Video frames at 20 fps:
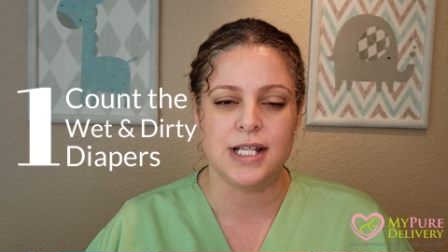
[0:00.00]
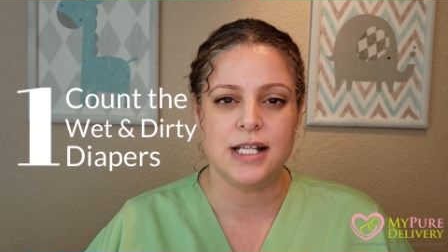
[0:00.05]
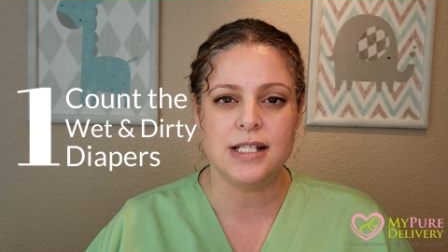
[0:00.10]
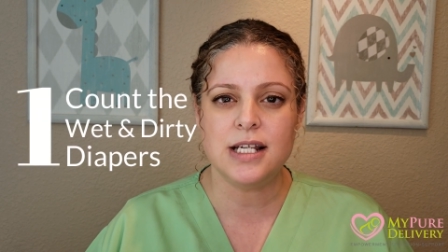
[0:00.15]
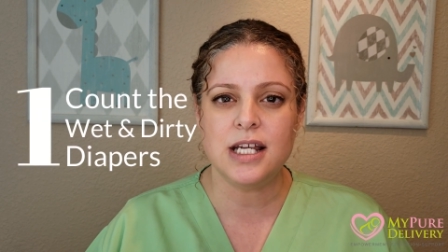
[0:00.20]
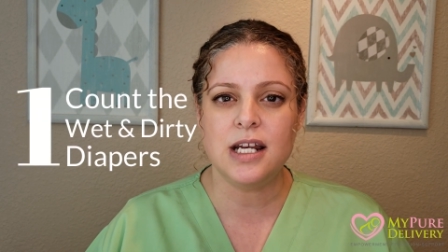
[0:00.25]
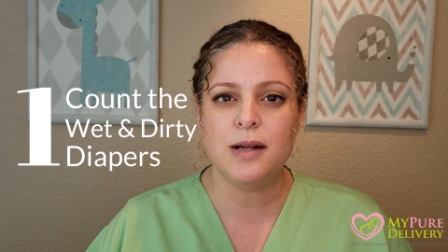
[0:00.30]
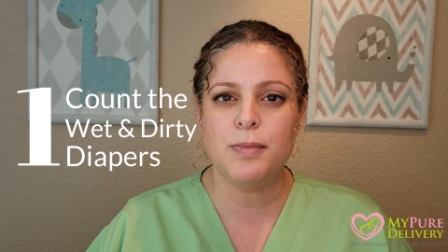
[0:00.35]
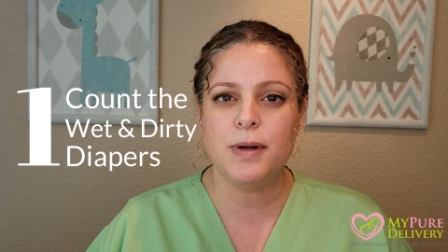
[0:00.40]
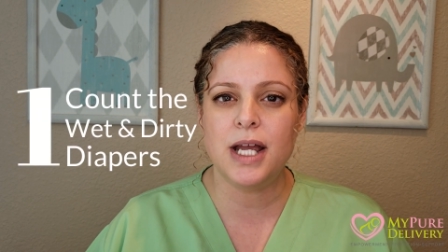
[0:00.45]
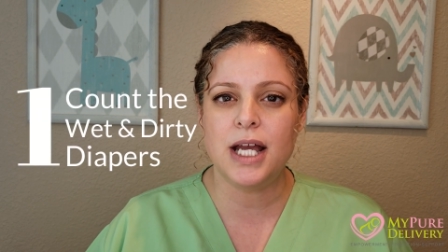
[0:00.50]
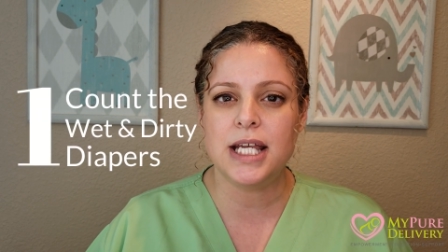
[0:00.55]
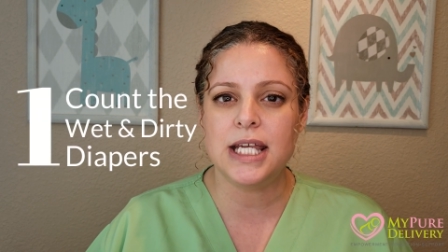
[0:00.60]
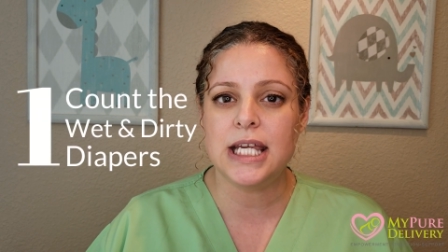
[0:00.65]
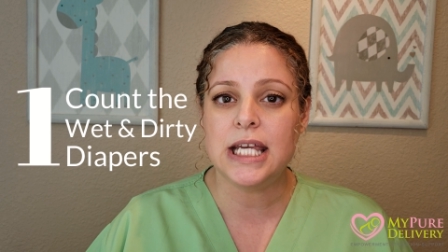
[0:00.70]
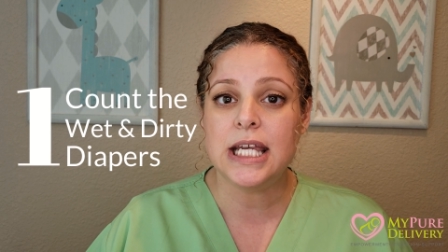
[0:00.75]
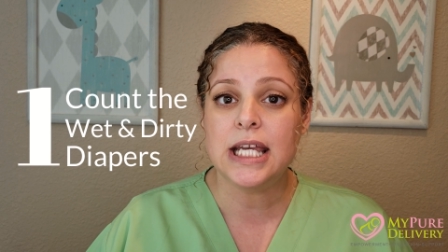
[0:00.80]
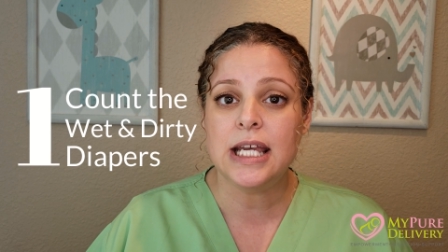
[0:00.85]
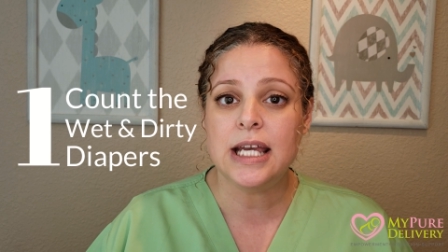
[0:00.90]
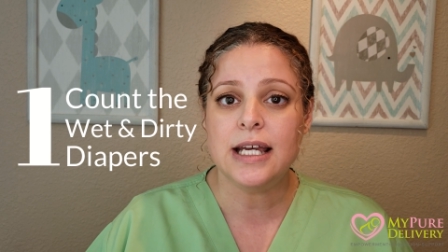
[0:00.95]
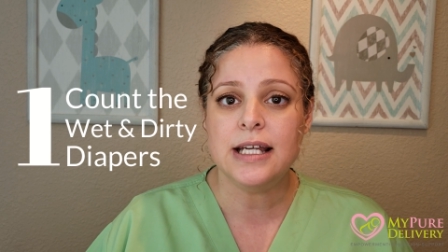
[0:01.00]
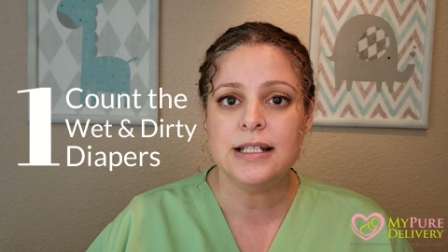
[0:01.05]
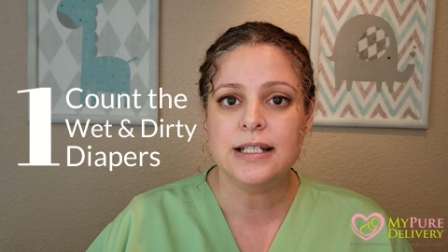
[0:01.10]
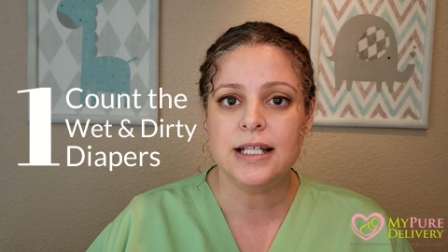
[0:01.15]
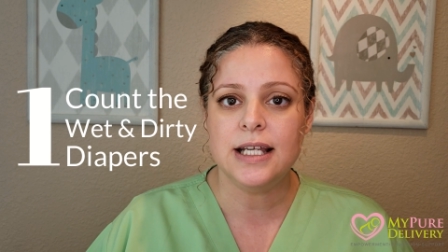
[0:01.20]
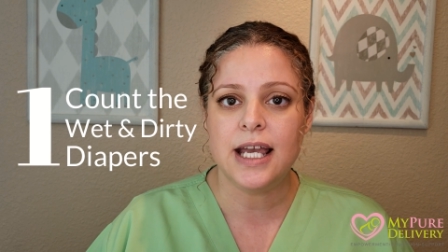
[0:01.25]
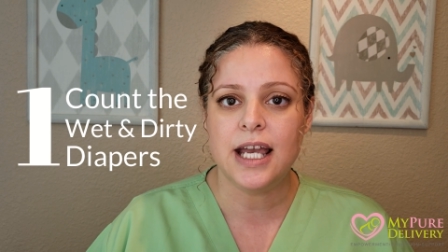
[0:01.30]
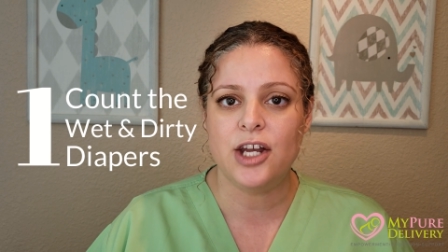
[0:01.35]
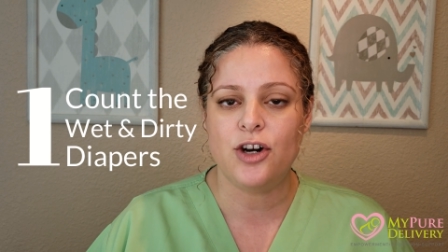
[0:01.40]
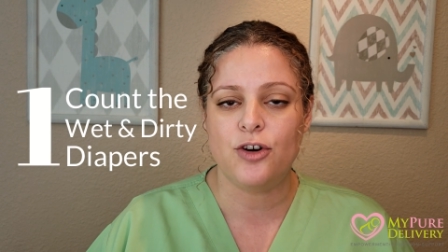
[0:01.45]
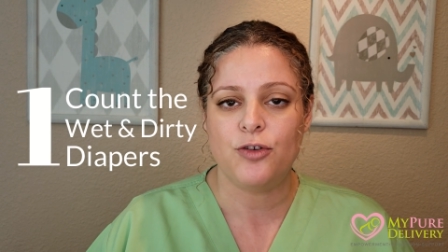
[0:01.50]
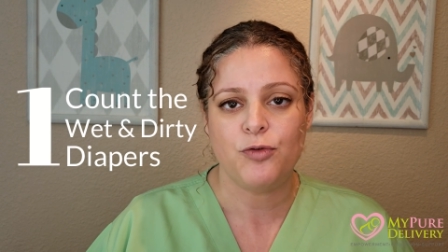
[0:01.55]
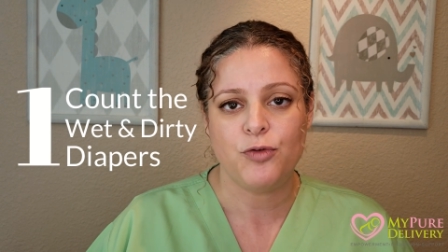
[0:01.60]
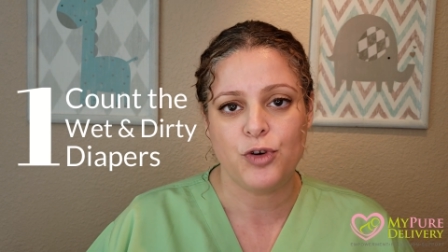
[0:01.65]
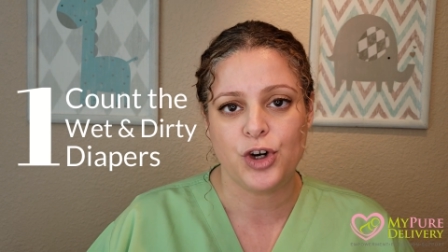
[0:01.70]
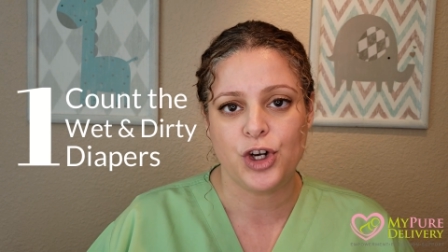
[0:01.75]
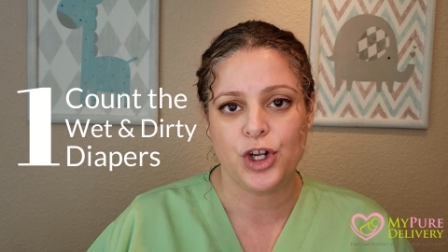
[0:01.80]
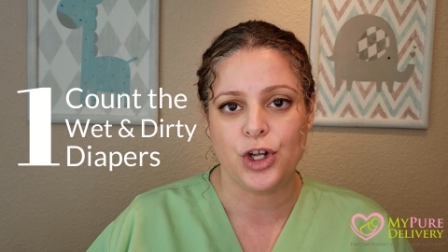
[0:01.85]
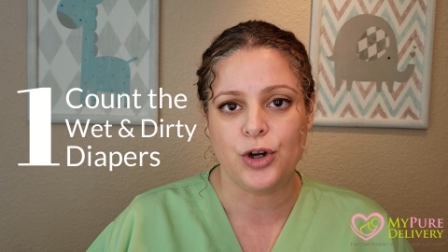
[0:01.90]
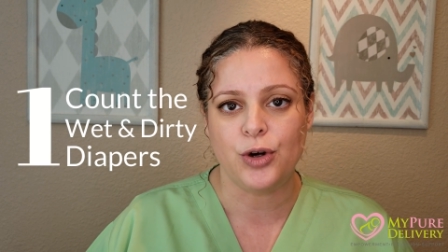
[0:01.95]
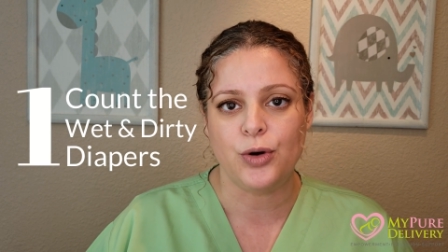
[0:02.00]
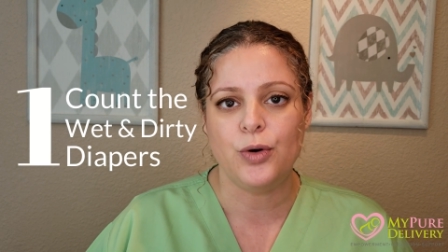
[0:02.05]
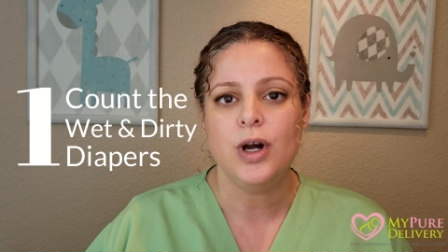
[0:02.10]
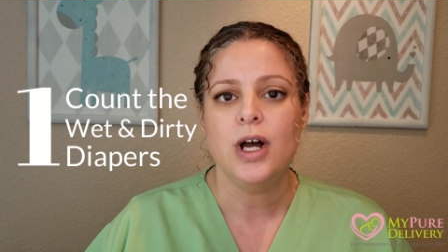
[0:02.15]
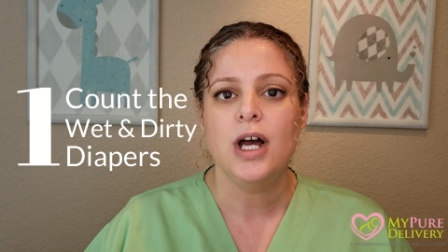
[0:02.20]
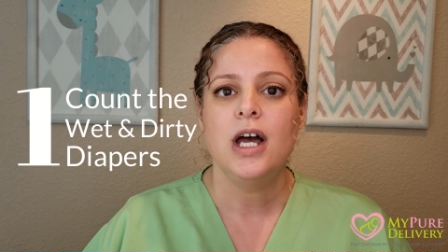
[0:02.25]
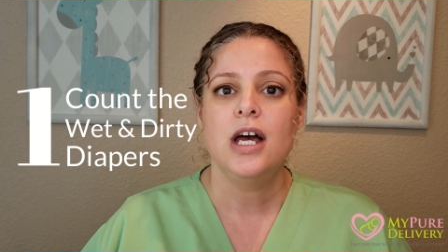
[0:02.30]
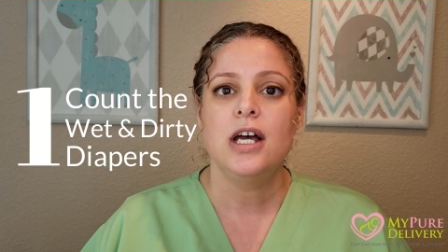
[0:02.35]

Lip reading: That's going to be a key indicator for you